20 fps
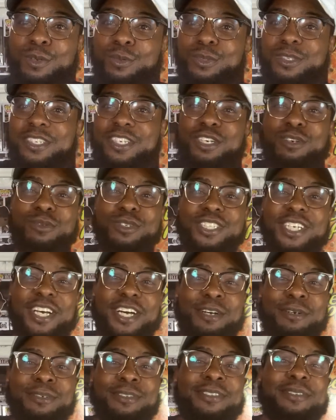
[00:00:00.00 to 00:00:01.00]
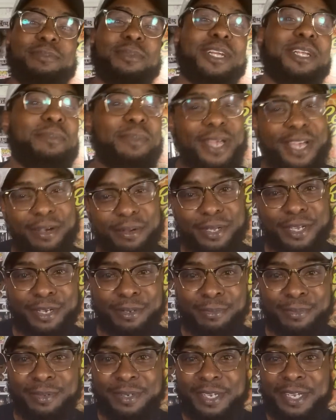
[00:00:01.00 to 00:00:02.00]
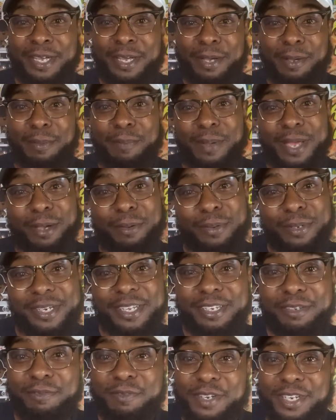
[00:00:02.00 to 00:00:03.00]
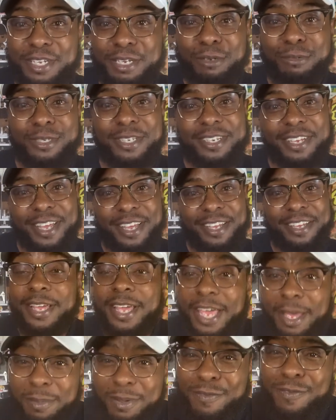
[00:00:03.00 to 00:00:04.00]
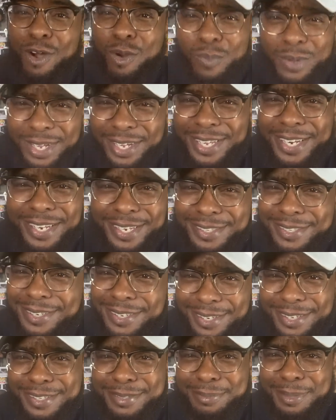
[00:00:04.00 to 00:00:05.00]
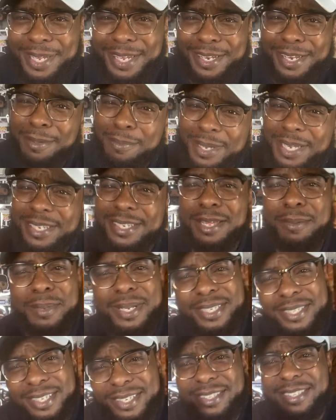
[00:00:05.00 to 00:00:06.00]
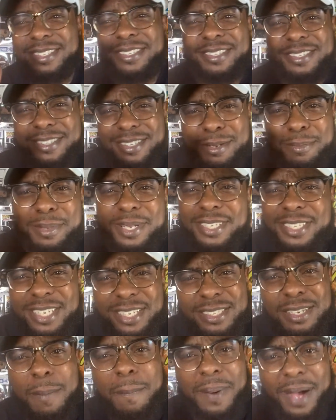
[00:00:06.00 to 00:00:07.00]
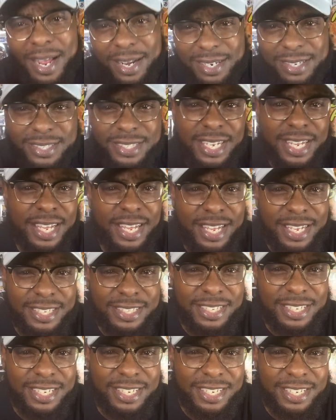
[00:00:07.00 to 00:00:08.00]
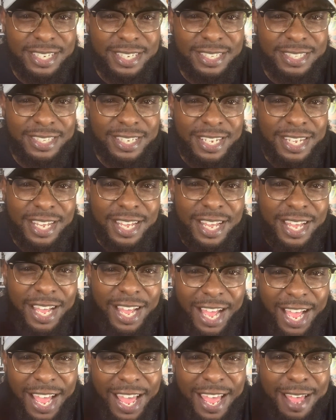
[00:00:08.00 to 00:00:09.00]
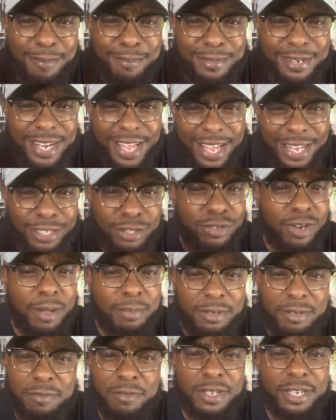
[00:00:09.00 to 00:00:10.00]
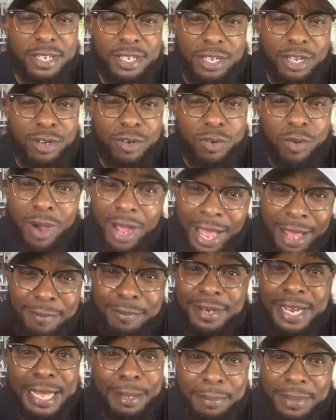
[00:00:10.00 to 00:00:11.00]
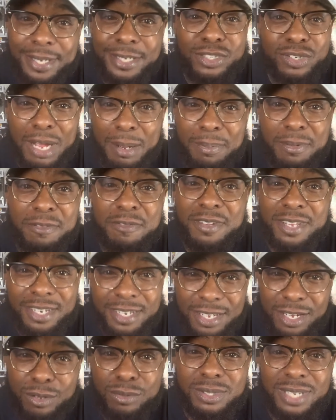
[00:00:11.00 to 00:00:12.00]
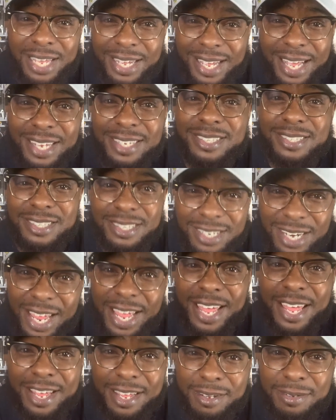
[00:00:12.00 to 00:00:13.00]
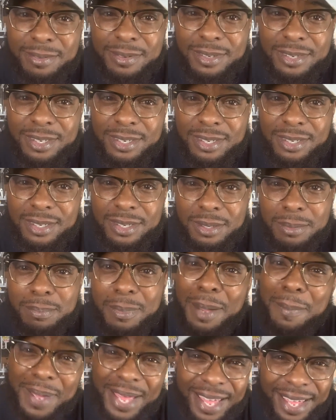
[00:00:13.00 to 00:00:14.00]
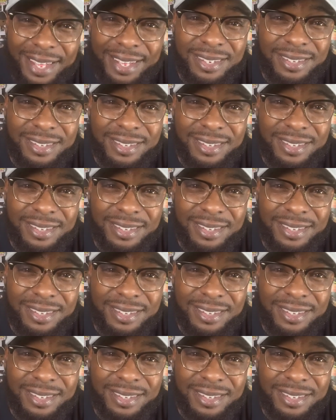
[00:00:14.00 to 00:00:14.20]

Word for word: What's good with y'all? Moneybound M back with another video today. And before we get into this, man, let me let me just let me just apologize because I have not dropped a video or I have not been dropping videos like I should have. My bad.